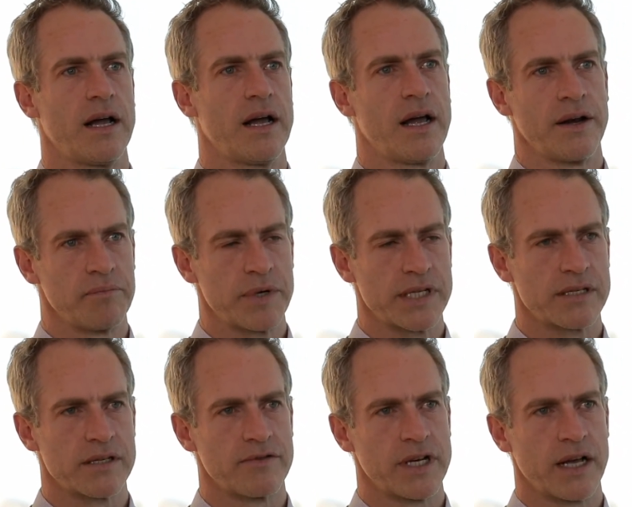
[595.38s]
and
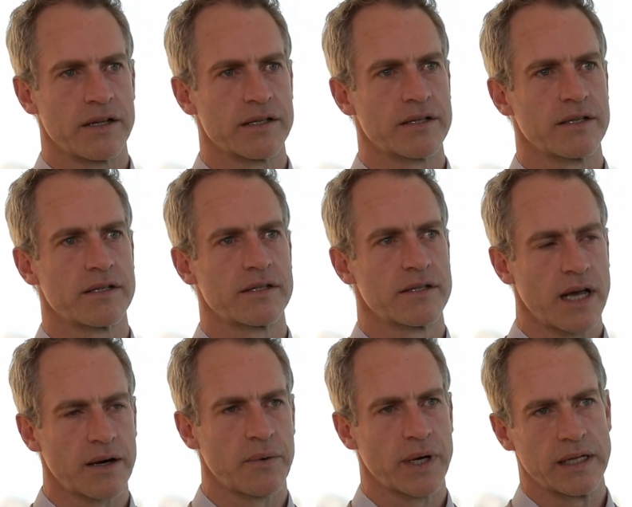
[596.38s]
pieces of analysis
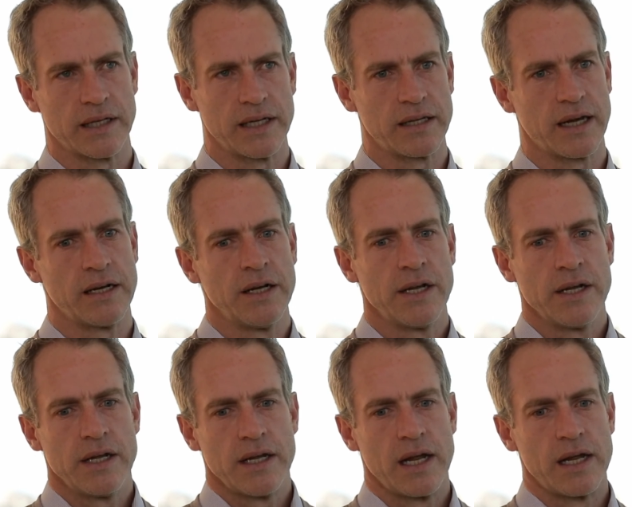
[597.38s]
that quickly that
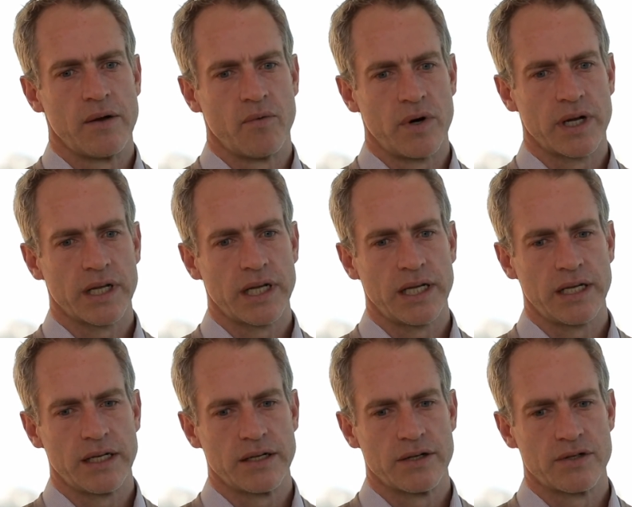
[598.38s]
it
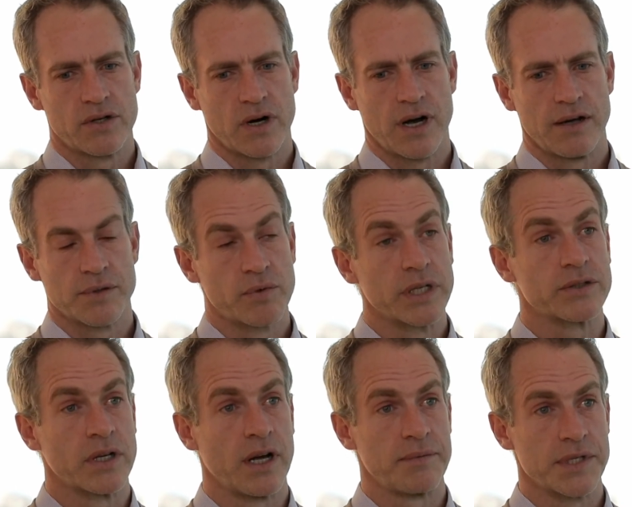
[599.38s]
really drives
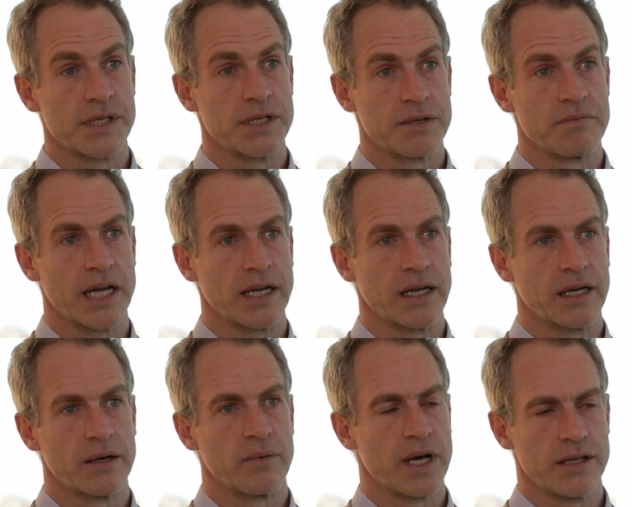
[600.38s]
real-time decision making
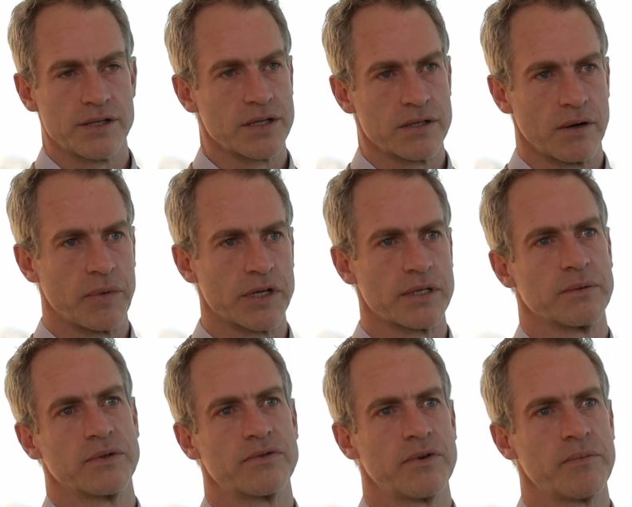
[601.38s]
in a way that's just not possible for